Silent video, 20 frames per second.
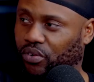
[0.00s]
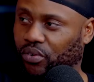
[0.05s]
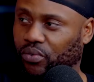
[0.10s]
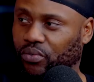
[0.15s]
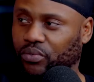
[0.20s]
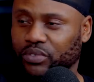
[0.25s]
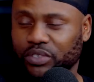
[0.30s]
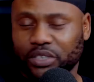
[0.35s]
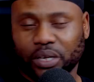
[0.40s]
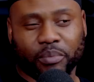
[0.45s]

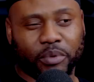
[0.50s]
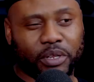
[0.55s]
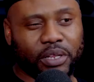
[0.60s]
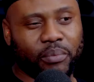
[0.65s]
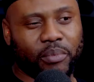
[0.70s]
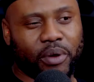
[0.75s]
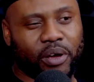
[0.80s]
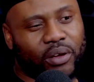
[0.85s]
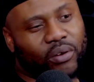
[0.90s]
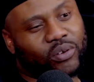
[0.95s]
know, some of
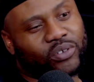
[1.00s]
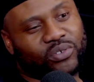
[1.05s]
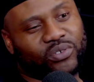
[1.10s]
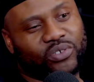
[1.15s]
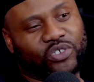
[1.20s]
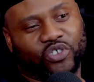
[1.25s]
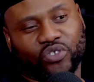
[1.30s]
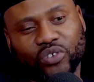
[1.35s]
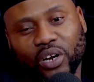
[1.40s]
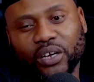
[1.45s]
them are
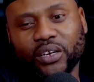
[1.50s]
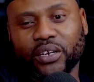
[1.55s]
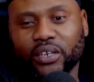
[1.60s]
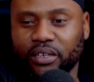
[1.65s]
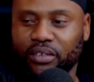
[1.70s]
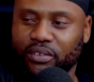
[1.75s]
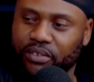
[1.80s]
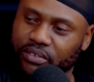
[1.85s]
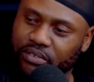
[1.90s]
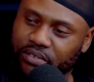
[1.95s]
also
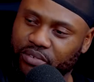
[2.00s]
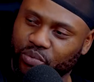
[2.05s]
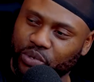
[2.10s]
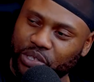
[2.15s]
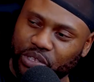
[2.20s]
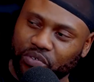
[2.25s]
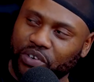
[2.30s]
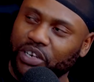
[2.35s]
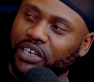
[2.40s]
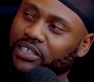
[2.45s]
struggling
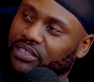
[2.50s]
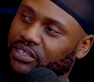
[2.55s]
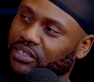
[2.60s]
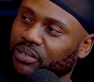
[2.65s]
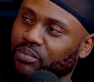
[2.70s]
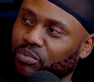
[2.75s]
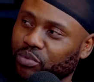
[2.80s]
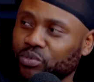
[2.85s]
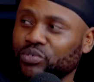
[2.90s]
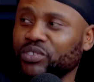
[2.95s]
with
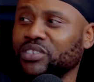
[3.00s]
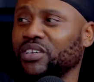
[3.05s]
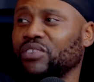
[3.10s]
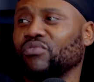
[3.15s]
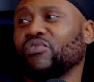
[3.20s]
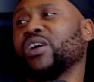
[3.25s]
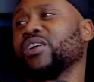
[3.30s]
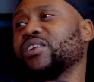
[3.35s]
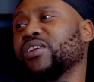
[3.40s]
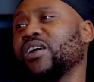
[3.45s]
releasing
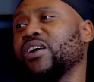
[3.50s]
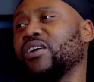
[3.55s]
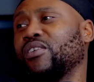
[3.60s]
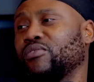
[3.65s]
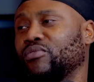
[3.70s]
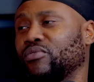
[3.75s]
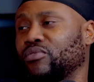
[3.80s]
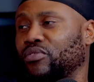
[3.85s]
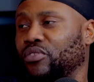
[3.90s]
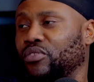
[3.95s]
music right now.